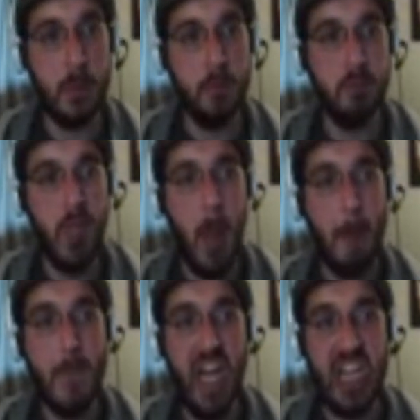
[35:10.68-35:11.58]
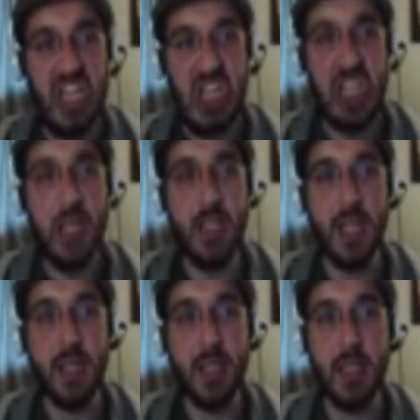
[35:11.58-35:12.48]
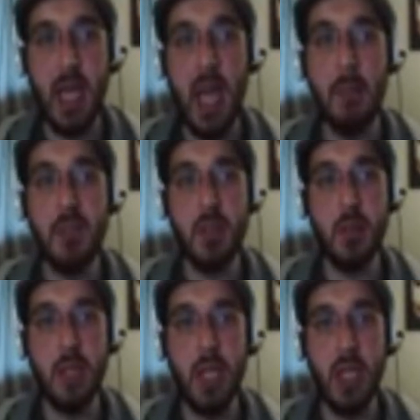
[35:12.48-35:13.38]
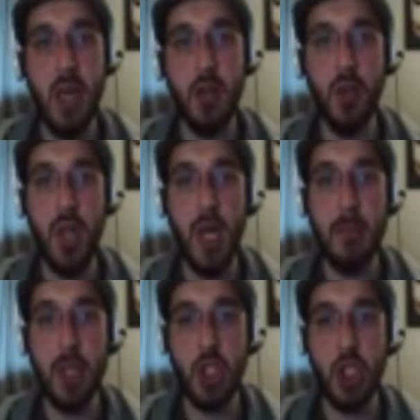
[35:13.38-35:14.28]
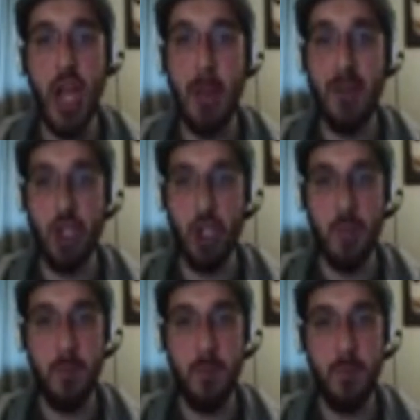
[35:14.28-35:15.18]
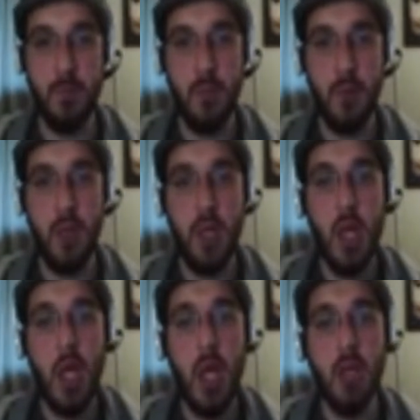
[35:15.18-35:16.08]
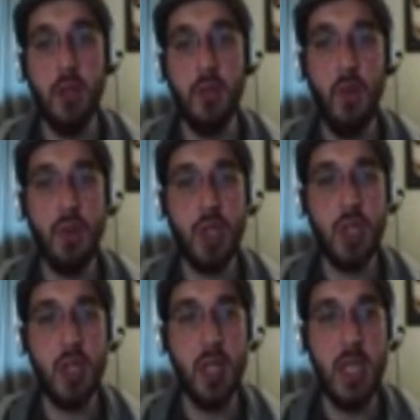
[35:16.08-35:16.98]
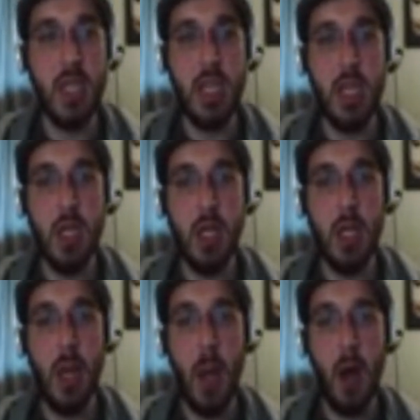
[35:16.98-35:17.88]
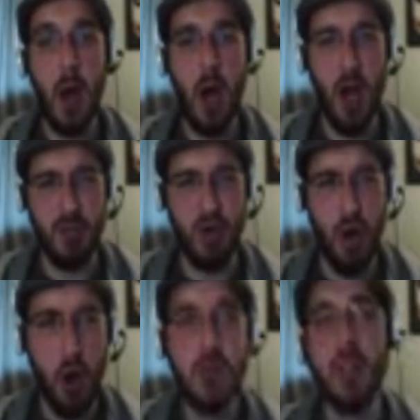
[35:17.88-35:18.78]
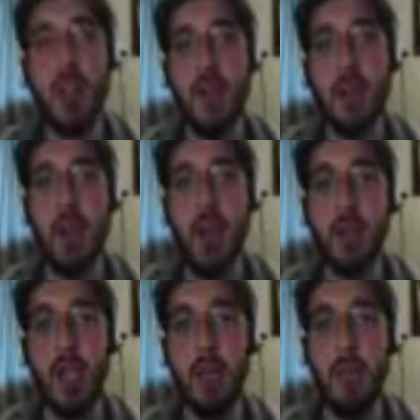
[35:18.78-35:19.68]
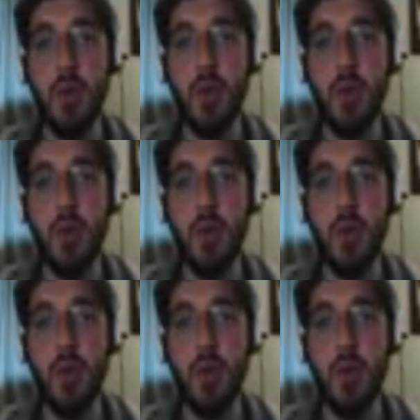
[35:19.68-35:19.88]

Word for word: But it's not Stab, so it cannot do that much damage. And unfortunately, Armstrong doesn't have any ground-type moves.